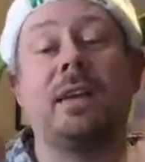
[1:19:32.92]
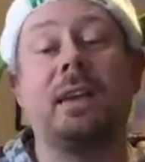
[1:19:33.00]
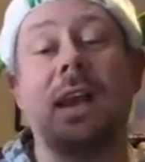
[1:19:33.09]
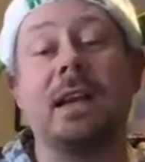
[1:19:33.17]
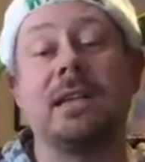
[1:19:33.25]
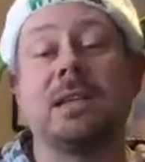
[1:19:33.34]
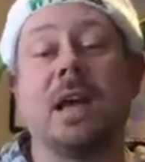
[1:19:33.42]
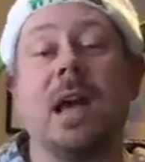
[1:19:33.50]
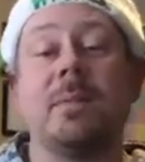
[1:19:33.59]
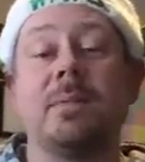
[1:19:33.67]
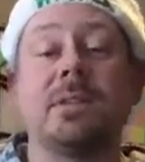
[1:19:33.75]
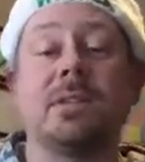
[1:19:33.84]
and I
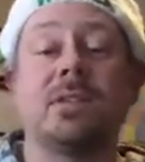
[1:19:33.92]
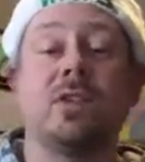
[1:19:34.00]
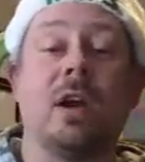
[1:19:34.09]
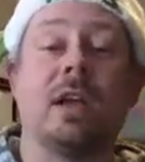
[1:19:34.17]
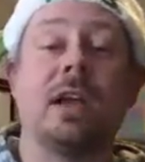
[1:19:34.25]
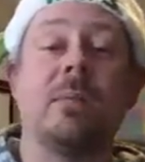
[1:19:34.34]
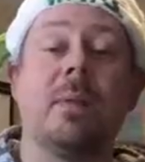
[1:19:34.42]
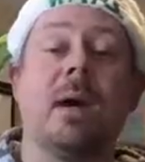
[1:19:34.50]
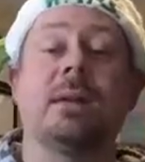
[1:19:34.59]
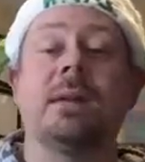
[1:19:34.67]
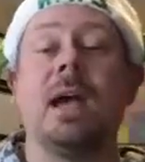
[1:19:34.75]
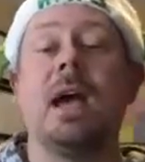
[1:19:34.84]
stopped talking
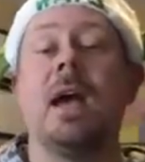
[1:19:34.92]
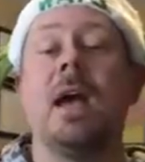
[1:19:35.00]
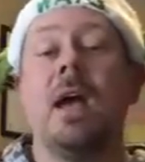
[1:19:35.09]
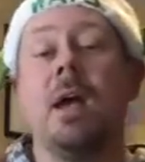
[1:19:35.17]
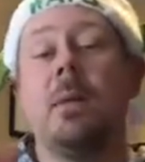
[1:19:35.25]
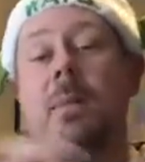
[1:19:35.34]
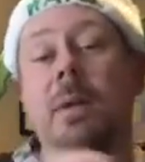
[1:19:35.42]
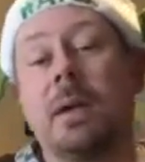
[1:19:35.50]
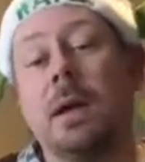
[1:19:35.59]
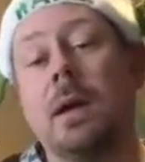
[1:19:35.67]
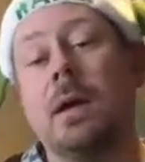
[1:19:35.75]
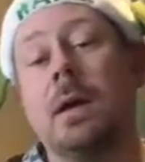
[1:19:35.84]
about that
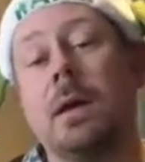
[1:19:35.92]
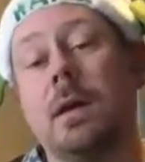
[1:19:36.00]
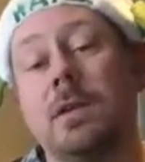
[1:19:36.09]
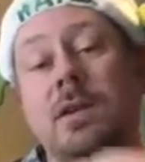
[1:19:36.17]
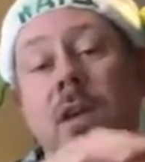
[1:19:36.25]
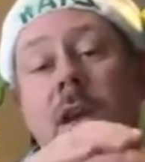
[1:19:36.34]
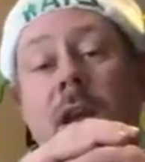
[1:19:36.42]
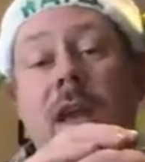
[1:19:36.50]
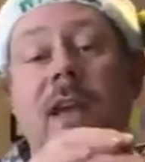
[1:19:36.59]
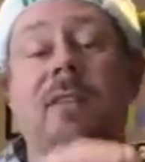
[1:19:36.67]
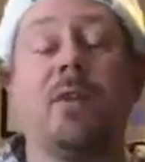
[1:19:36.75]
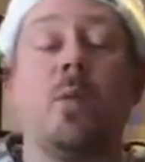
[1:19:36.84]
because
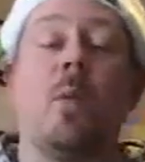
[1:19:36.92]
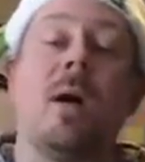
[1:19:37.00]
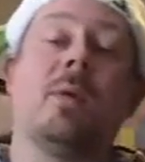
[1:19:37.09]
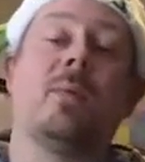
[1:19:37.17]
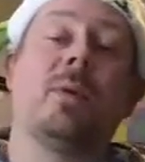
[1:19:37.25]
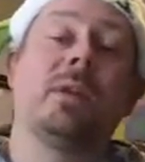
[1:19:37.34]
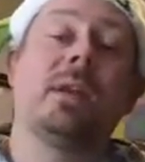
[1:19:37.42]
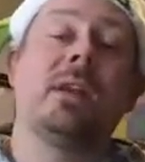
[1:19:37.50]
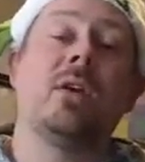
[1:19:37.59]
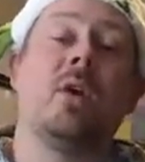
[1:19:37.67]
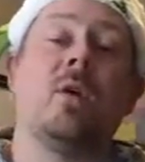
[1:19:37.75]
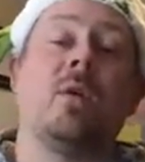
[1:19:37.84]
if you want to really
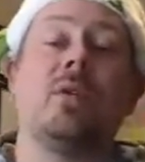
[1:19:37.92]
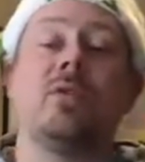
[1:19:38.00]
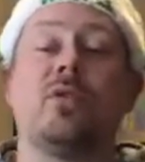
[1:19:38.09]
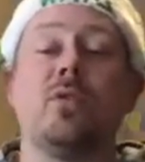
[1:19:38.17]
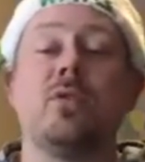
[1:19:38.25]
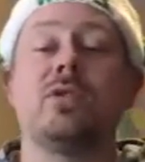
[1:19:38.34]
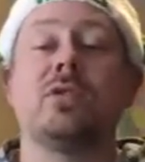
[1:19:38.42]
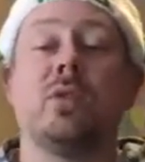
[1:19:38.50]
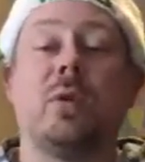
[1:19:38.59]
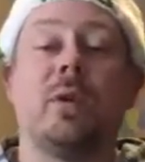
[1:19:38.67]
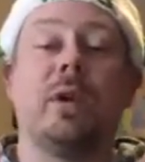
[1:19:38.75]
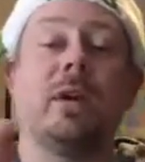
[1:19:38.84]
know the true
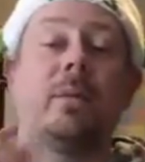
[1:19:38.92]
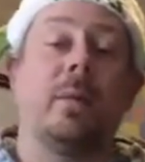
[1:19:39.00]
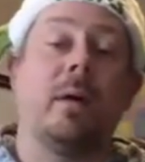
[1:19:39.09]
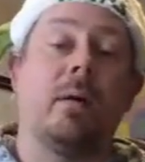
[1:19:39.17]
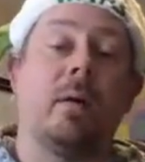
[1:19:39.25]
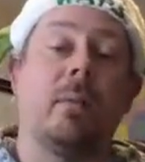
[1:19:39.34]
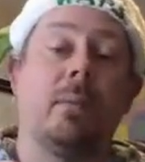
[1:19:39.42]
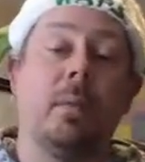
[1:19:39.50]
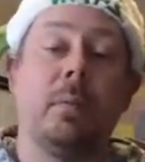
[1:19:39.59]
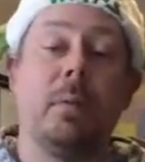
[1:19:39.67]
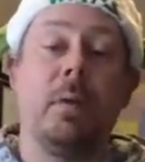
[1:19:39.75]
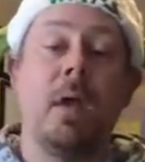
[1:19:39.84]
story about,
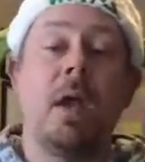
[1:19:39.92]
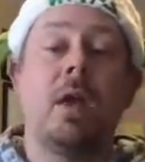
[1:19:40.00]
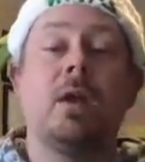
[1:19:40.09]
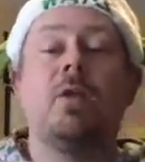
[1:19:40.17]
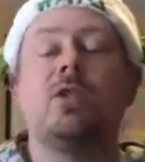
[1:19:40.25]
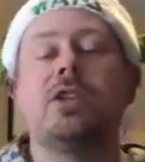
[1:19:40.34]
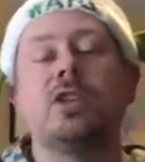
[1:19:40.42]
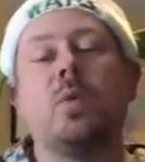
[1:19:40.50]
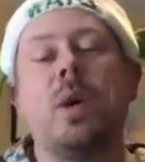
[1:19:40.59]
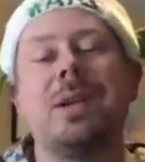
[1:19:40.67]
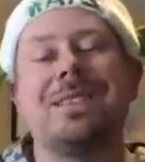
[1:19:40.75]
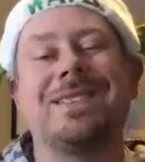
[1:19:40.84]
just
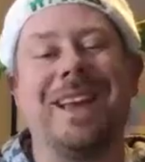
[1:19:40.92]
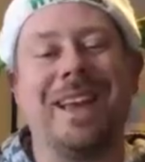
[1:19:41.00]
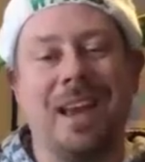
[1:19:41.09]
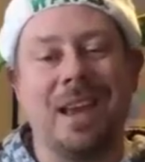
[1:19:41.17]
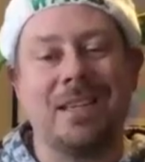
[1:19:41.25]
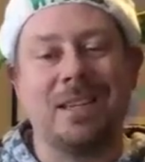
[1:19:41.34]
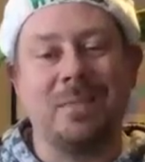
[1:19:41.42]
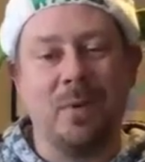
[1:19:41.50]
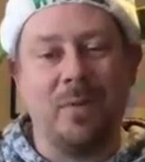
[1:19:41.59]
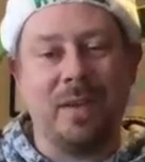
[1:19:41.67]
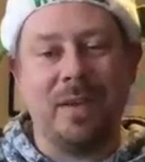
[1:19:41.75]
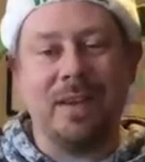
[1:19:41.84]
watch Zeitgeist, the
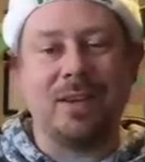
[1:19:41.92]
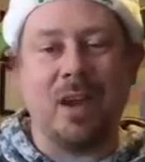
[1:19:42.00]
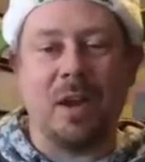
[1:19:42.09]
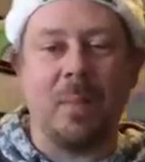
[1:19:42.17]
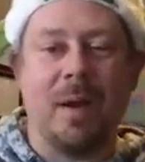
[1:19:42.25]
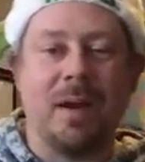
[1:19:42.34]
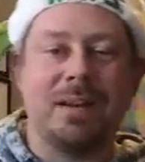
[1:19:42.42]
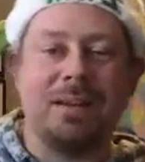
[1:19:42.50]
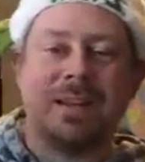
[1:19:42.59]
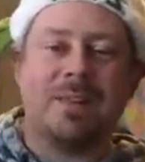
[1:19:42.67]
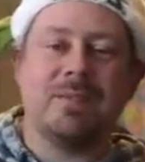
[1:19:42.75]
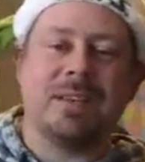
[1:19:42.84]
movie. They're talking about it. So
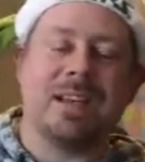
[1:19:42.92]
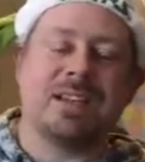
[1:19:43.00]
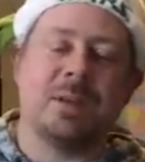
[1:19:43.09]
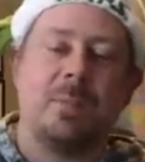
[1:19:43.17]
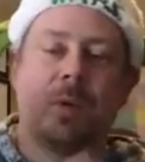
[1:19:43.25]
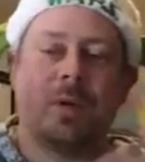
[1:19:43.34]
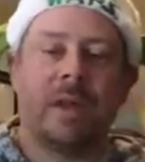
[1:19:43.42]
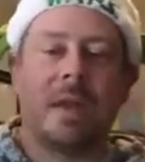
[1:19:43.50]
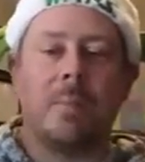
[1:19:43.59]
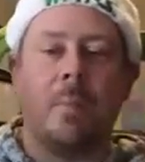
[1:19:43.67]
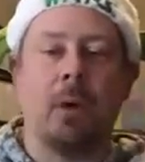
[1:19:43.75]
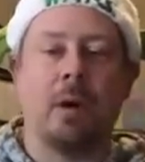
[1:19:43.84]
he was actually born like
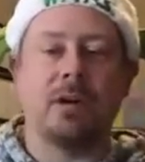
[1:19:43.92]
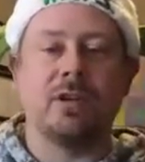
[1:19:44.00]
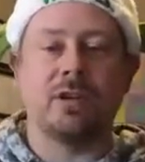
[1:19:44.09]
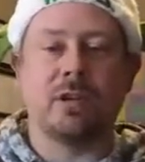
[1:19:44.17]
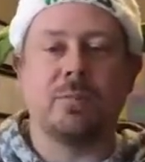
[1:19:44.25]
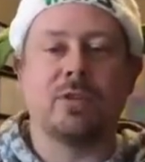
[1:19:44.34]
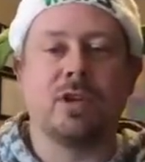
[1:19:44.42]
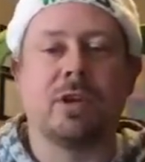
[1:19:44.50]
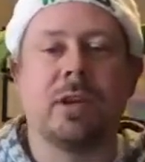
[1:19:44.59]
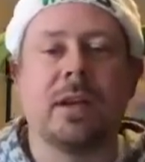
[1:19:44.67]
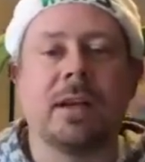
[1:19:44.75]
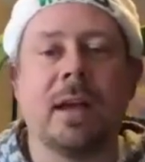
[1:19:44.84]
March or some shit like that.